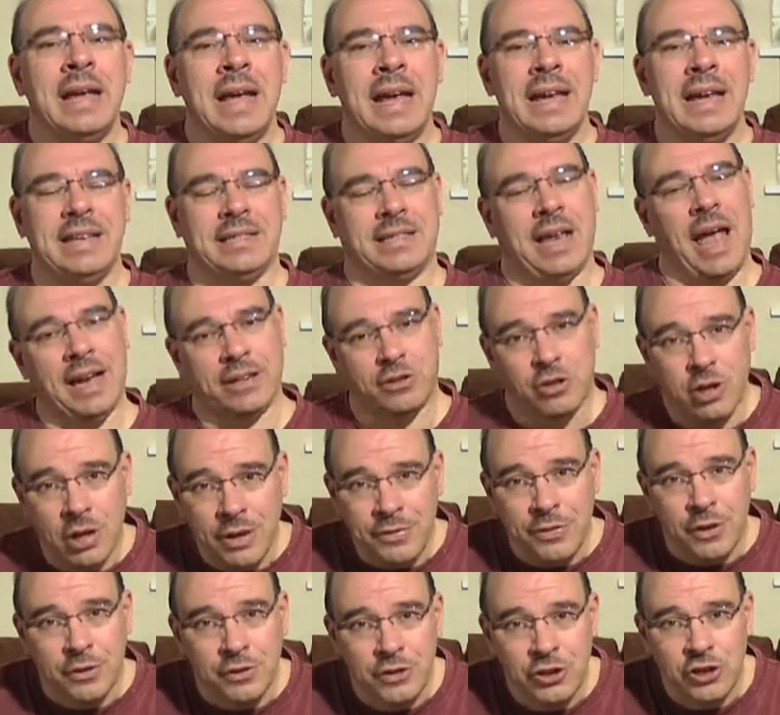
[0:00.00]
It's actually
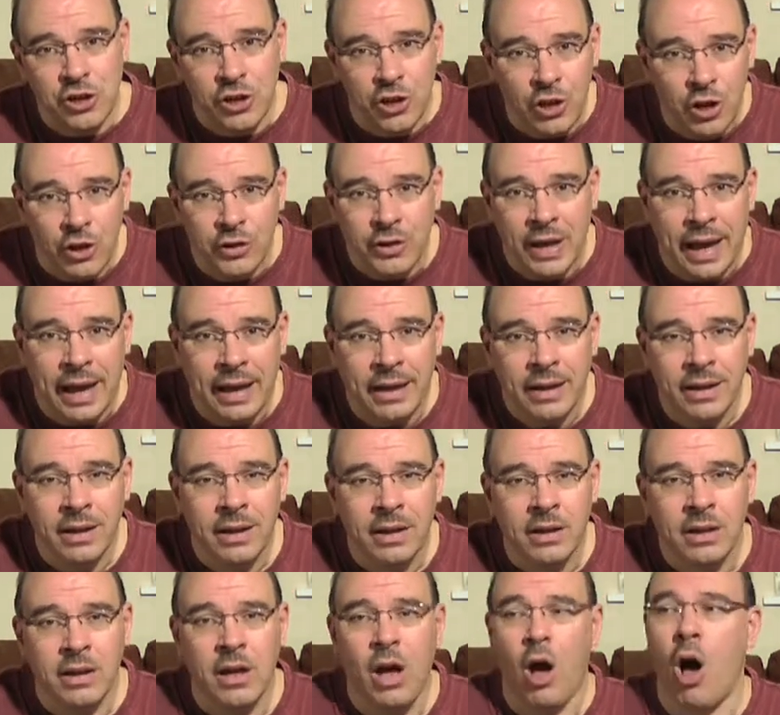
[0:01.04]
the journey
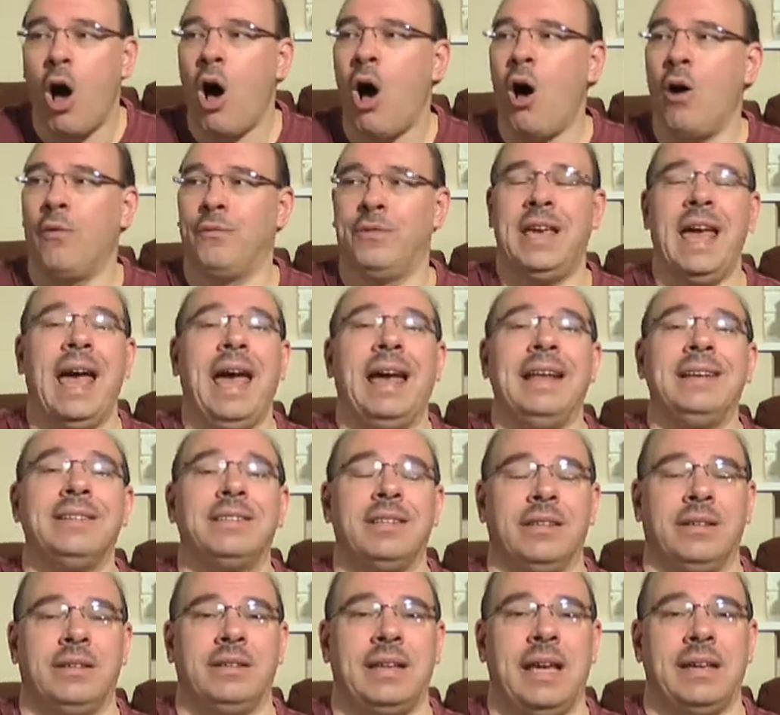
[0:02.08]
of getting
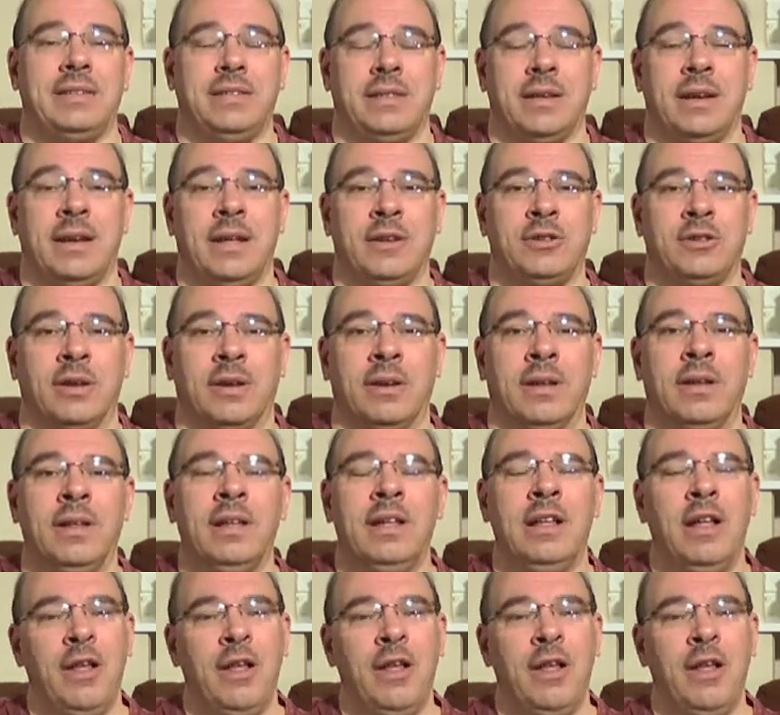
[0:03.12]
to the destination.